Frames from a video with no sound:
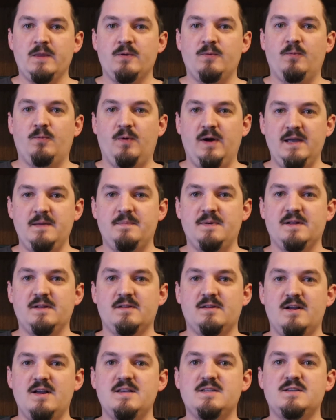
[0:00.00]
White
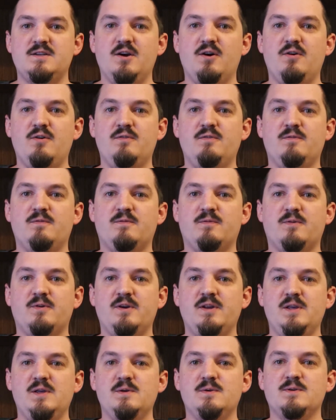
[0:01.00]
Pillar is known
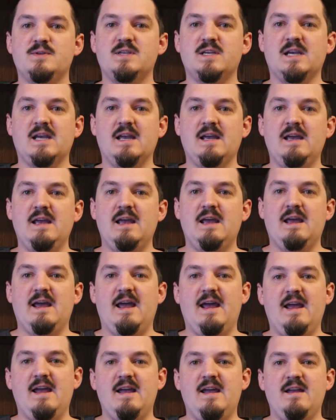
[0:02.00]
for using
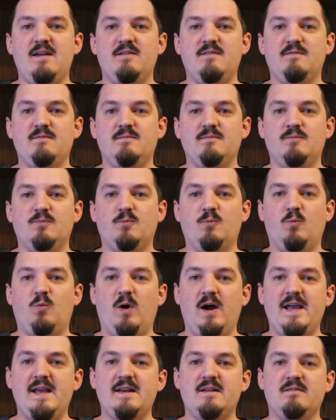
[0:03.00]
a
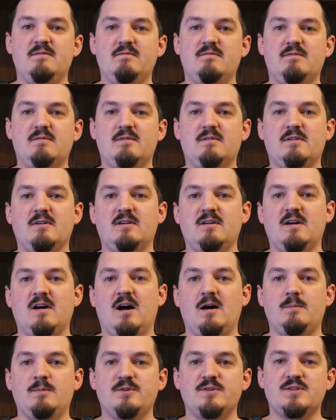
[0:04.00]
white
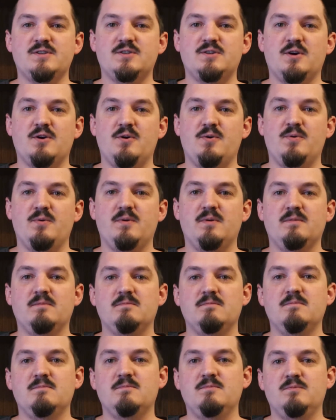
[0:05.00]
cobblestone
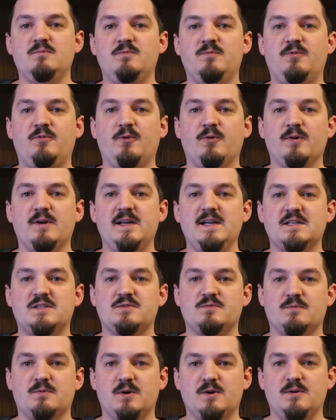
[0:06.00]
for
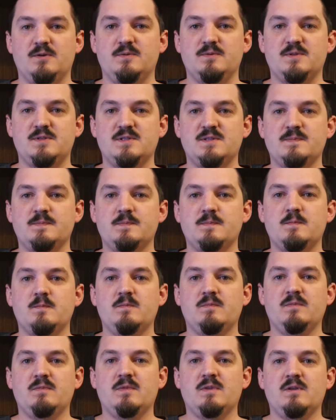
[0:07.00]
its roads,
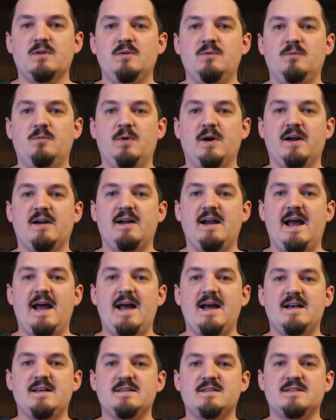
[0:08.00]

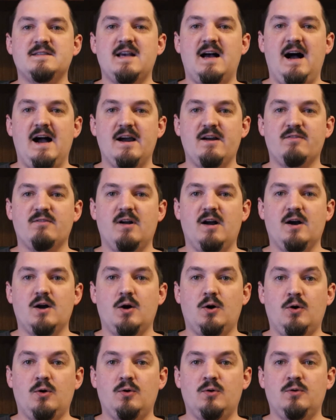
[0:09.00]
whereas Ironrock
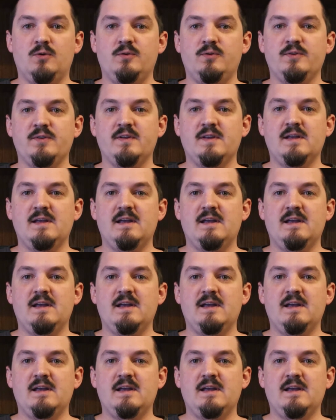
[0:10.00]
Hold,